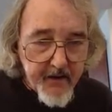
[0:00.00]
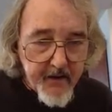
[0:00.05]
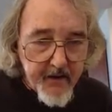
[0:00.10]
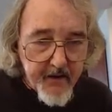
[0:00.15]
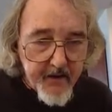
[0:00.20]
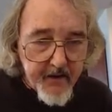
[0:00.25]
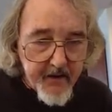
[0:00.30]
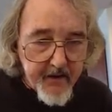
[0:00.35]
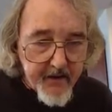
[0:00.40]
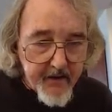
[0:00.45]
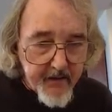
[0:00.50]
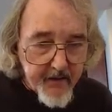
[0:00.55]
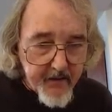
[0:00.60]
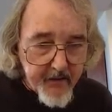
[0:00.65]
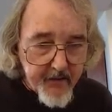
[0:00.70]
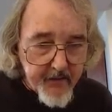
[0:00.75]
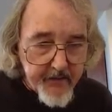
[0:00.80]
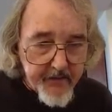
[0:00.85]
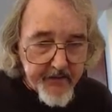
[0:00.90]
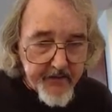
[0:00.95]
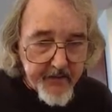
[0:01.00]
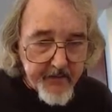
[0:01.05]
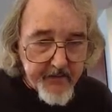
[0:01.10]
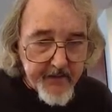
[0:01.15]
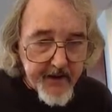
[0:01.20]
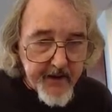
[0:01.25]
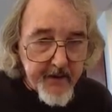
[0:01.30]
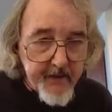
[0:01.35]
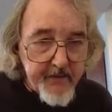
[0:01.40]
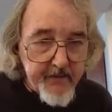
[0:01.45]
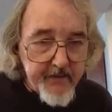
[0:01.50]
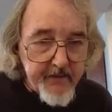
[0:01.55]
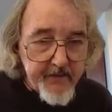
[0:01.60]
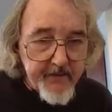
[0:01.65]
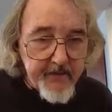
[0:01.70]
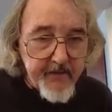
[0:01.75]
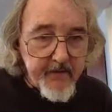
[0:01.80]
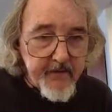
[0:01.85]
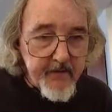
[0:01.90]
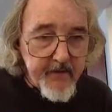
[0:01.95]
Uh,
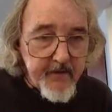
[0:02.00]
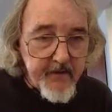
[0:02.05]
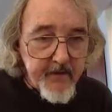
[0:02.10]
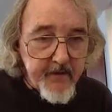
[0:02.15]
sometimes,